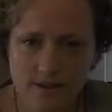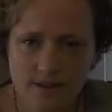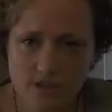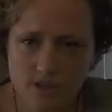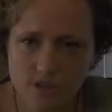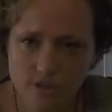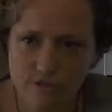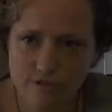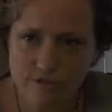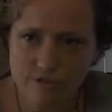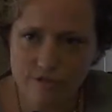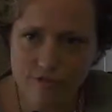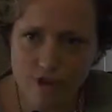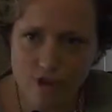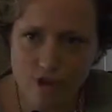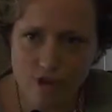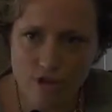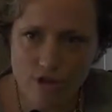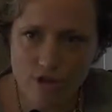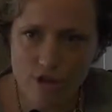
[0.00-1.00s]
so
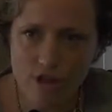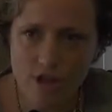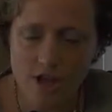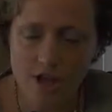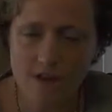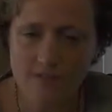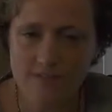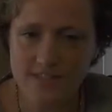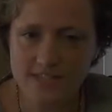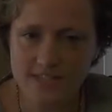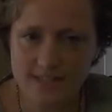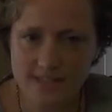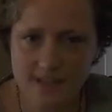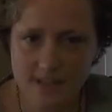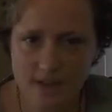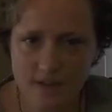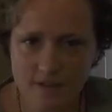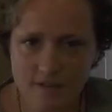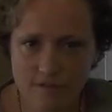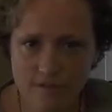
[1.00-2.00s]
full of
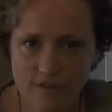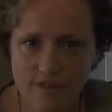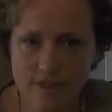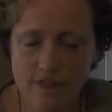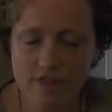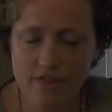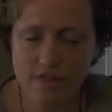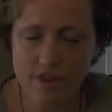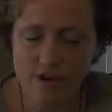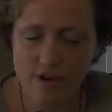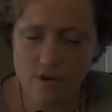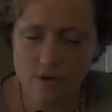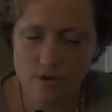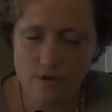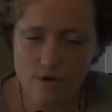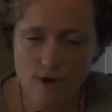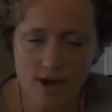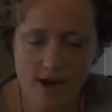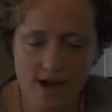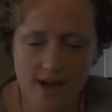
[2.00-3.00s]
itself that
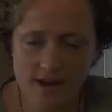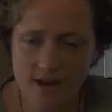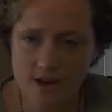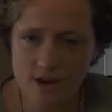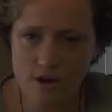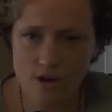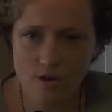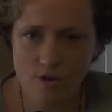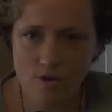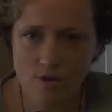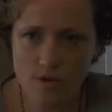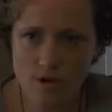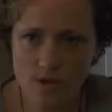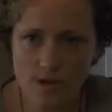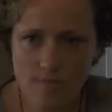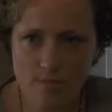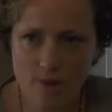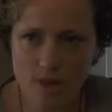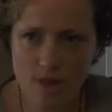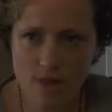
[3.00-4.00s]
though I know
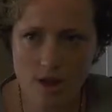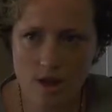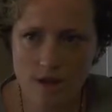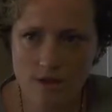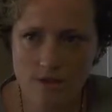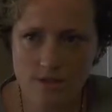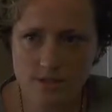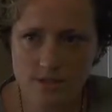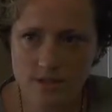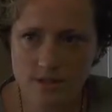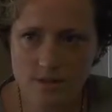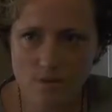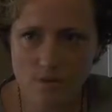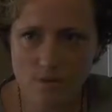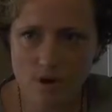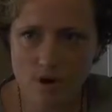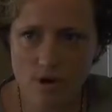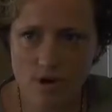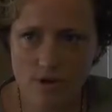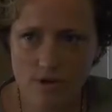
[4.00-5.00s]
it belongs to the
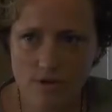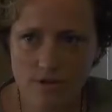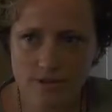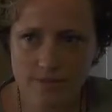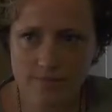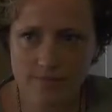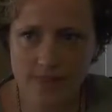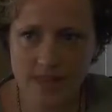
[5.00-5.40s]
world,